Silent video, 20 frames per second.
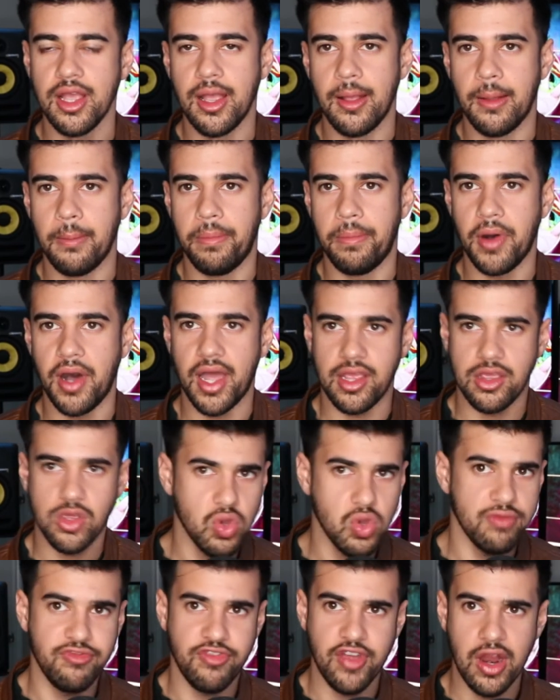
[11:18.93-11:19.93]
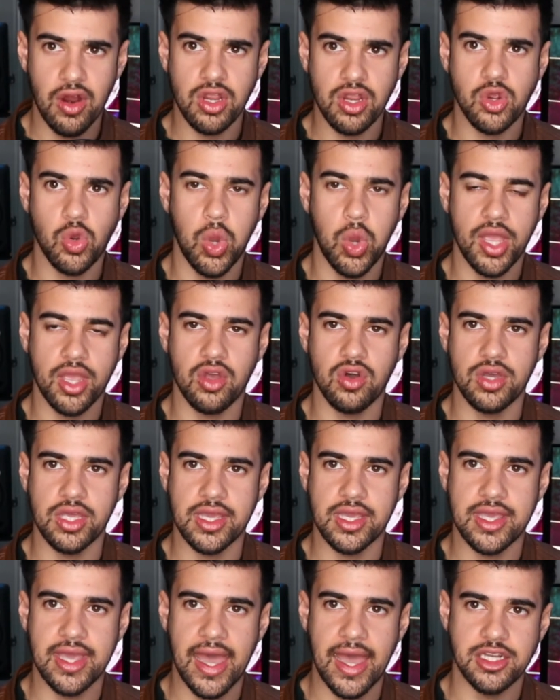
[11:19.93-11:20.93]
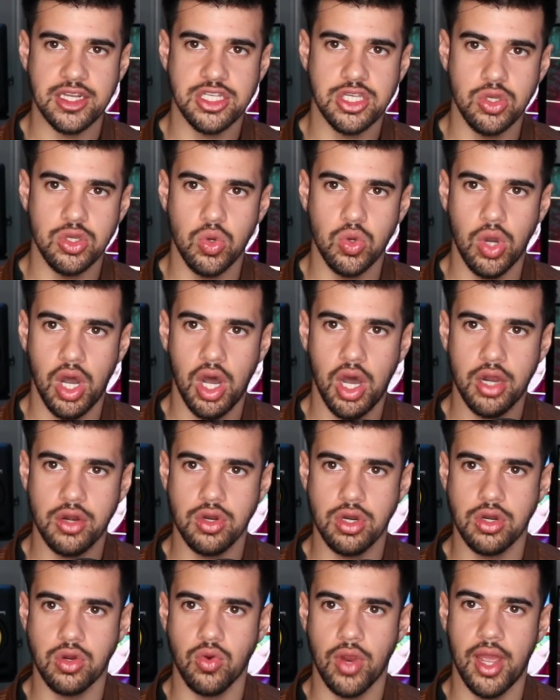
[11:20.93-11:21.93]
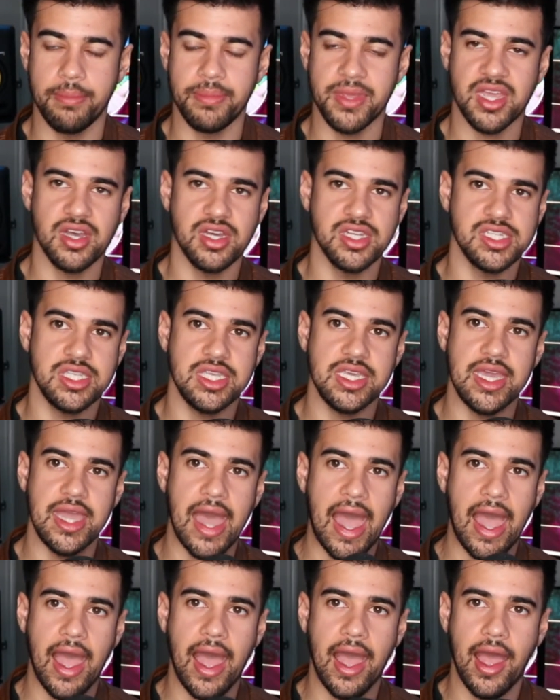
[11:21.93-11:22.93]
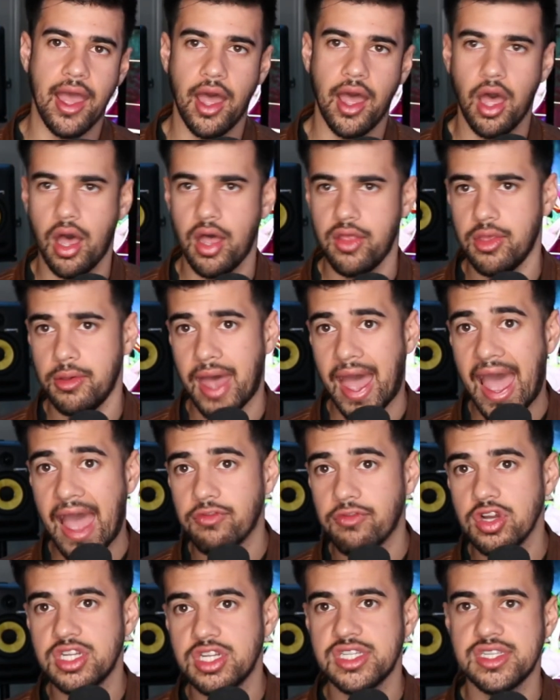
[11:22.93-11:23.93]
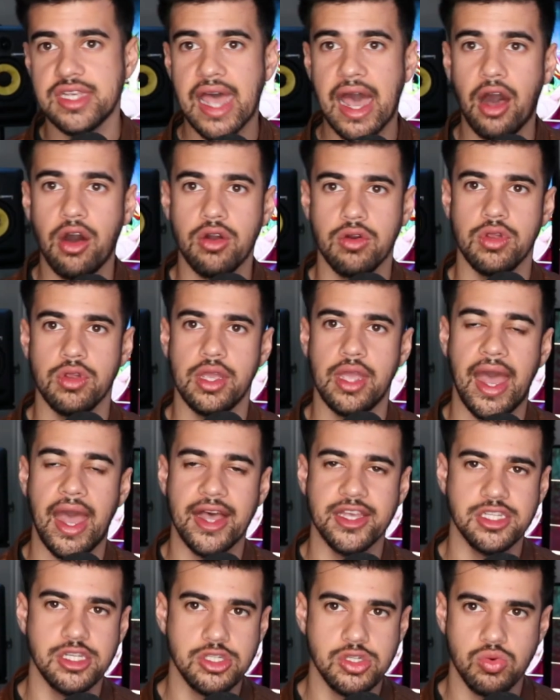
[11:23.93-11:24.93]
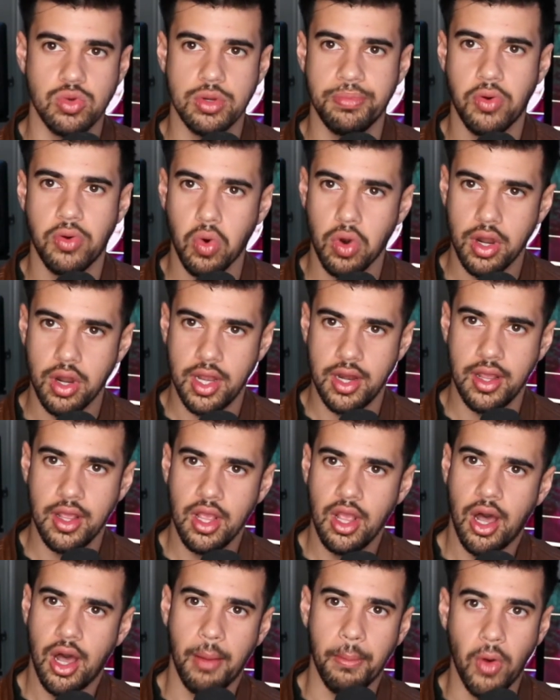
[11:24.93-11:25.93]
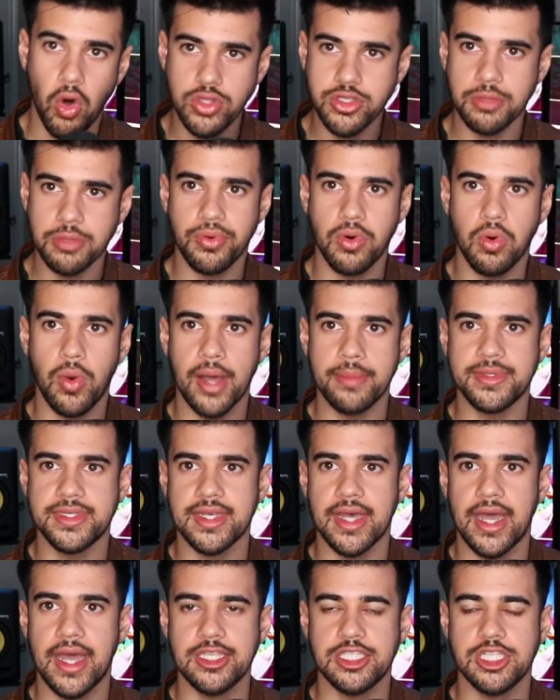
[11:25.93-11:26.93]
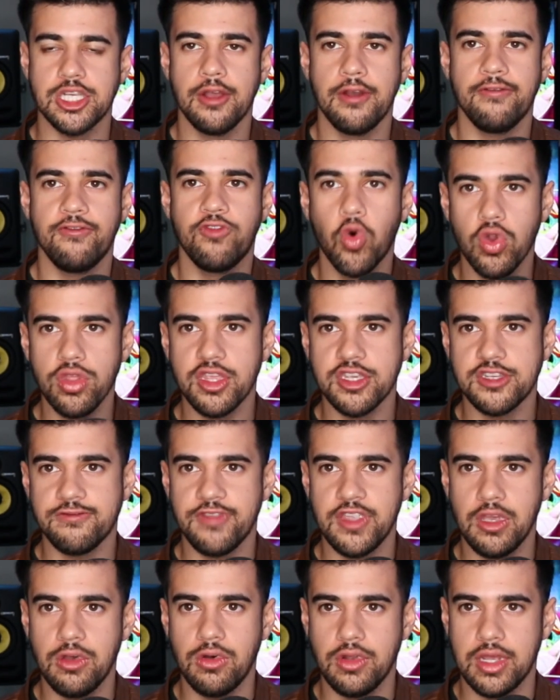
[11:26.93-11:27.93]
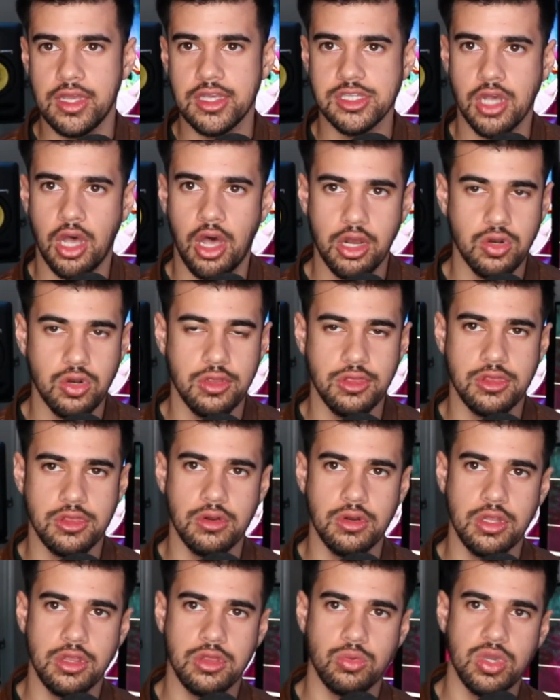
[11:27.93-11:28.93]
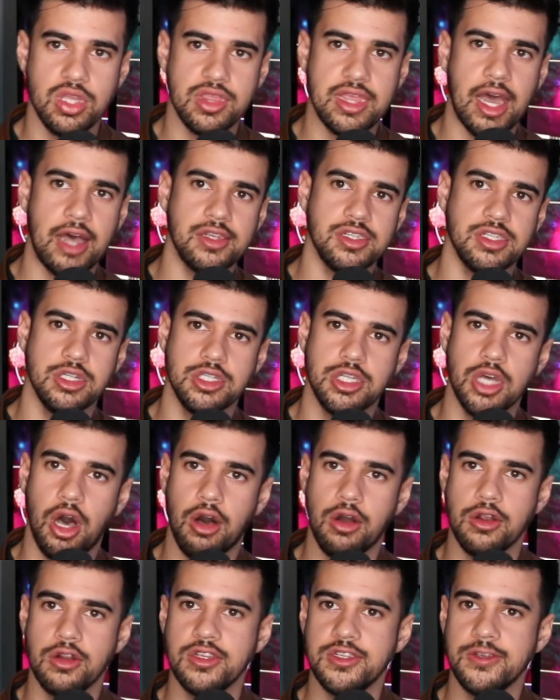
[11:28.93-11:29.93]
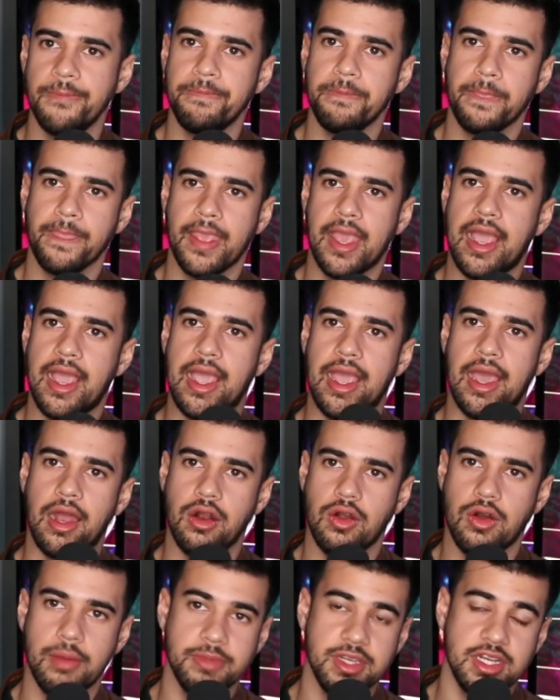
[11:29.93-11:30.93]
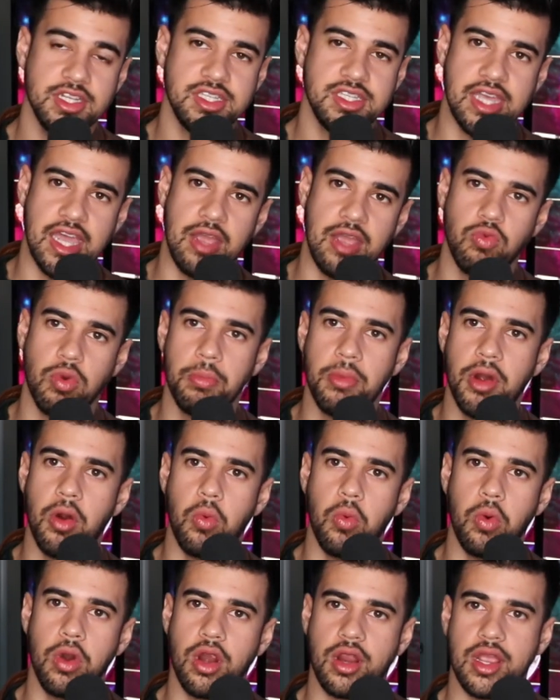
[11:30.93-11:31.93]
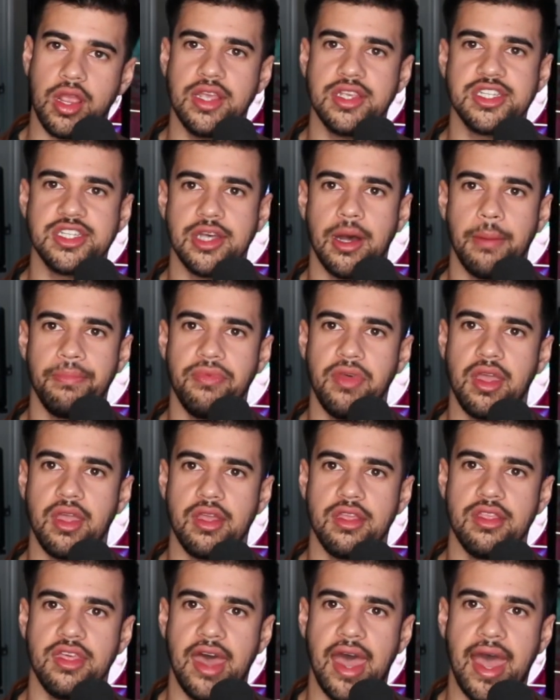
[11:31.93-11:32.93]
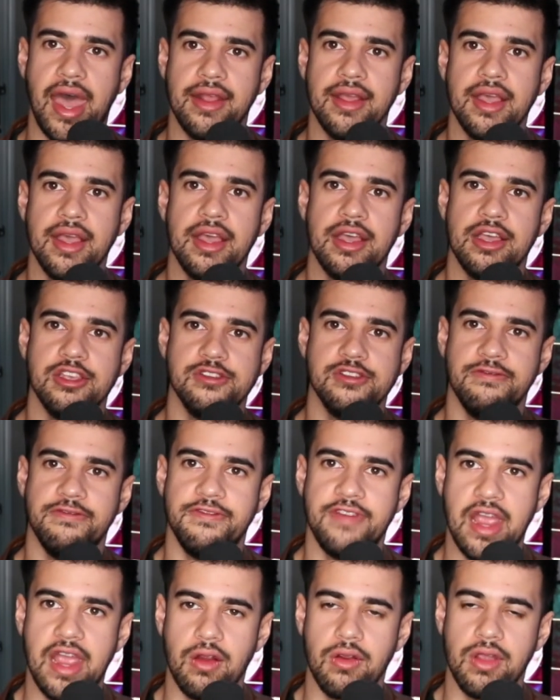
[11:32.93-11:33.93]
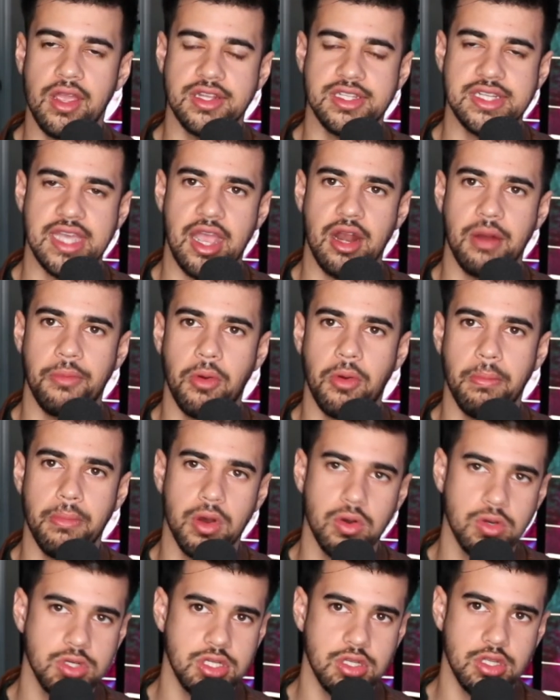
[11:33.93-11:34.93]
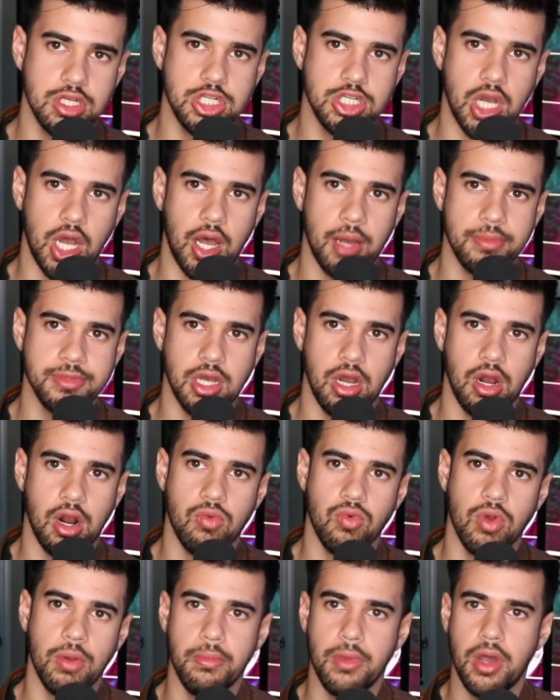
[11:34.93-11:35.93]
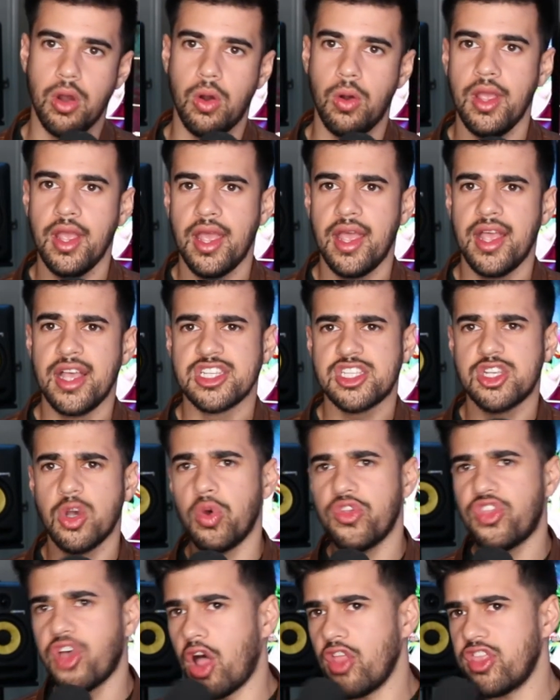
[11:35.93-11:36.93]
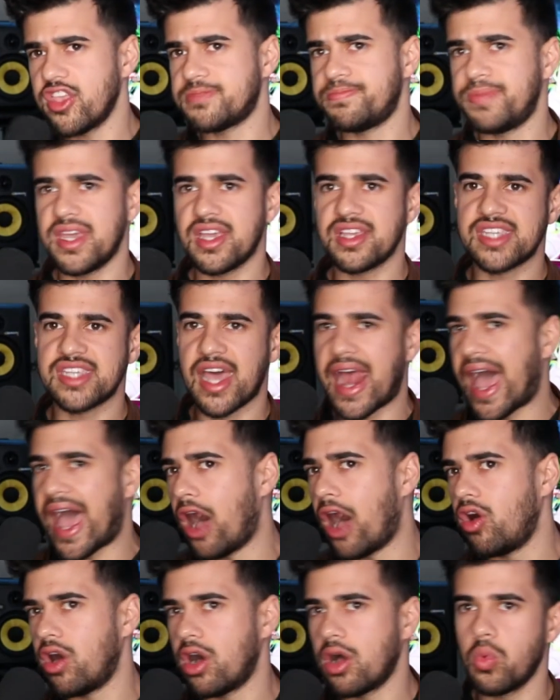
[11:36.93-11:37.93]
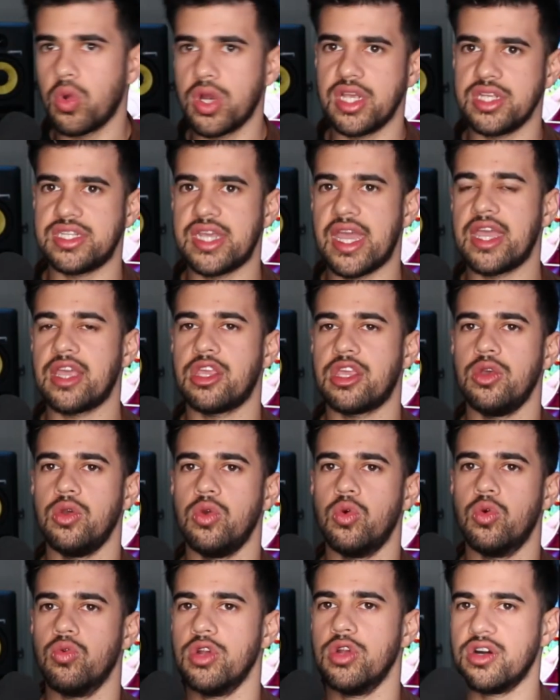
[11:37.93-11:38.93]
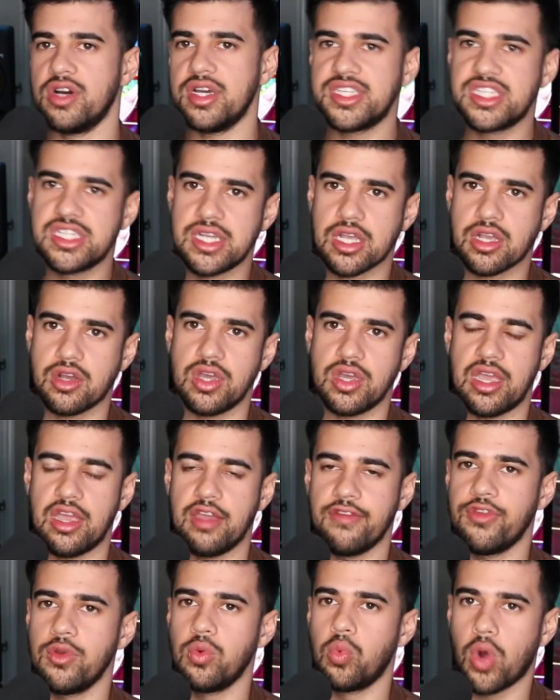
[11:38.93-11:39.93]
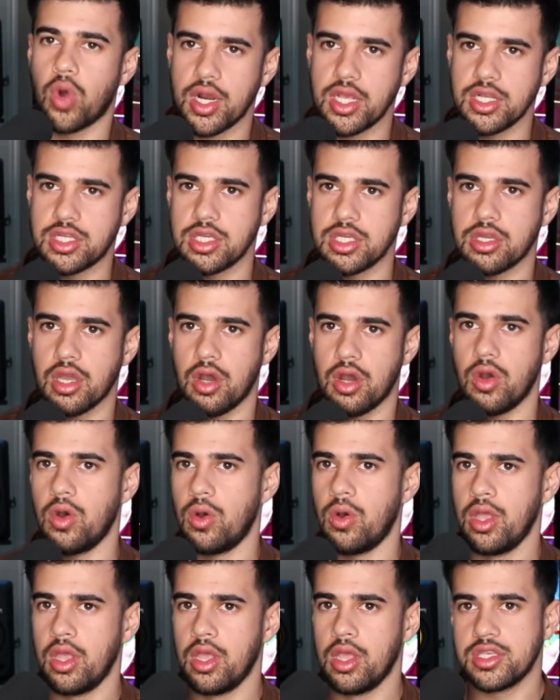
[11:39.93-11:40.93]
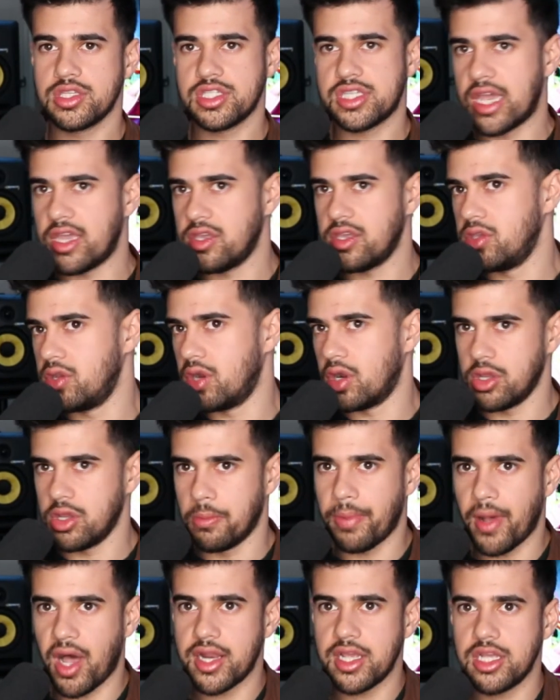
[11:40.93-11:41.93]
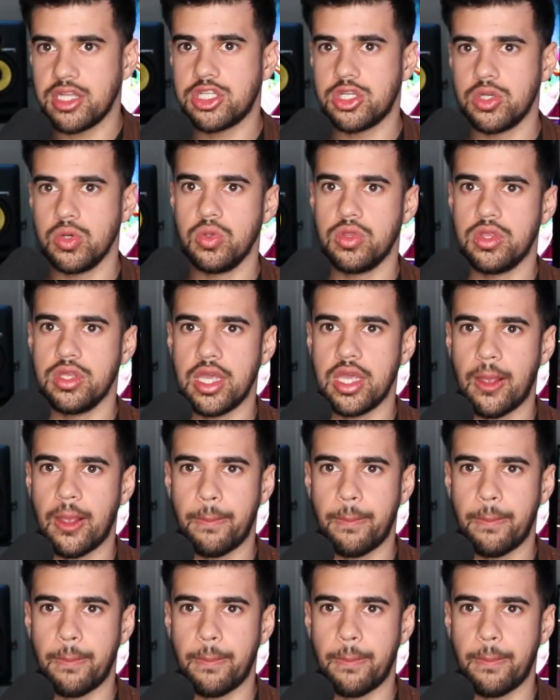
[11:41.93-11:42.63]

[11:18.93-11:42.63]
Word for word: but you could very quickly get to 100 grand because the uh, the average salary, as it's reported on multiple websites, for this field is $133,000. And let me just say, remote work is something that is very attainable. Most of the jobs are remote. So, with all this being said, how long would it take you realistically if you wanted to go, say, you know, you're bought into the